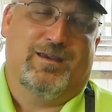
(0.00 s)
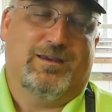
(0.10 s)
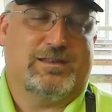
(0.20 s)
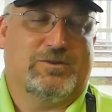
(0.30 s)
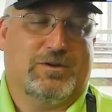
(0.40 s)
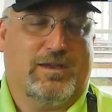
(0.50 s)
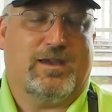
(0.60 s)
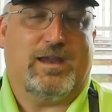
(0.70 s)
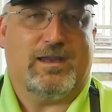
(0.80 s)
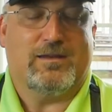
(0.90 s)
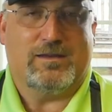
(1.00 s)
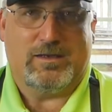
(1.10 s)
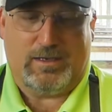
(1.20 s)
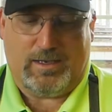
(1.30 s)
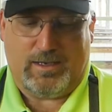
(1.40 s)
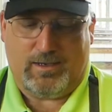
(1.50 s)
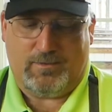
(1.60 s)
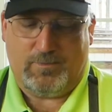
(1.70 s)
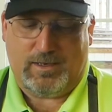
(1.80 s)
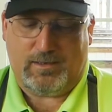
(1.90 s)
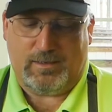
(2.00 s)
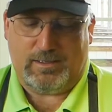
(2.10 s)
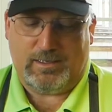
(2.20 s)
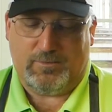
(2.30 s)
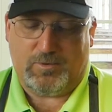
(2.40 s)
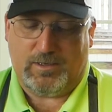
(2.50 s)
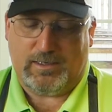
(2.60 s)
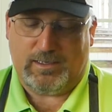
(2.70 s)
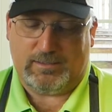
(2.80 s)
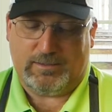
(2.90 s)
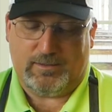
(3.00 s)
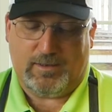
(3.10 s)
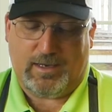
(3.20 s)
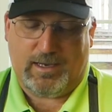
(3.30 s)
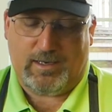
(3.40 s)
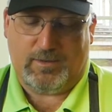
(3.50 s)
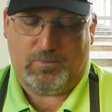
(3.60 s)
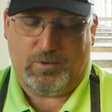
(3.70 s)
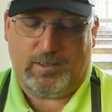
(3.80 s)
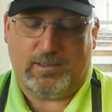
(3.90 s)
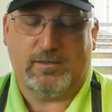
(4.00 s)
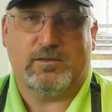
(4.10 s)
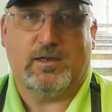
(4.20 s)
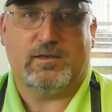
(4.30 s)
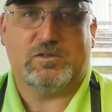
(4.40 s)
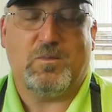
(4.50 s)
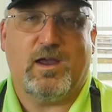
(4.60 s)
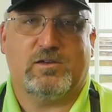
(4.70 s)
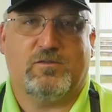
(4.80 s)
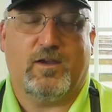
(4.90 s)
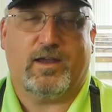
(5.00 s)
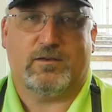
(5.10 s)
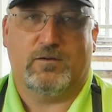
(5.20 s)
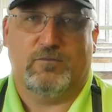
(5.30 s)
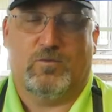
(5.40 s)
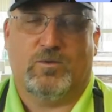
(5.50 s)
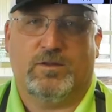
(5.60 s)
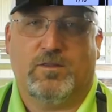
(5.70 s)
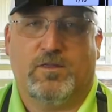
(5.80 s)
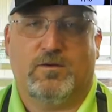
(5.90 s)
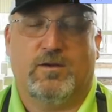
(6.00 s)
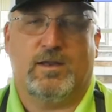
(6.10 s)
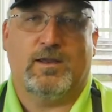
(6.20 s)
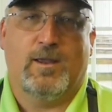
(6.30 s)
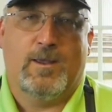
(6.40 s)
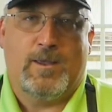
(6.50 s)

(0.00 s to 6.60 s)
It's okay, but it did pretty decent. I had a pretty good smash factor of a 130.